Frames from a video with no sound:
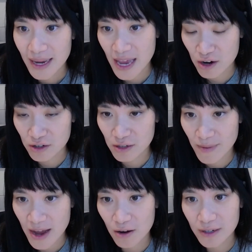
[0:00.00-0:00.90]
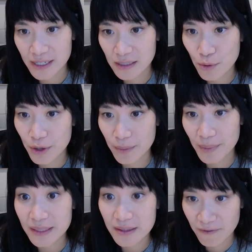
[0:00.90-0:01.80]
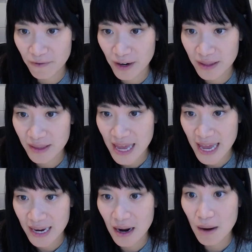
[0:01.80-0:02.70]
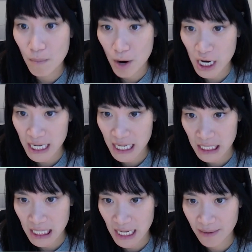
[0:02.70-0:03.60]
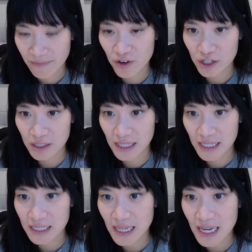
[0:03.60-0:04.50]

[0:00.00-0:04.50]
cares about is going to be different than a marketing team versus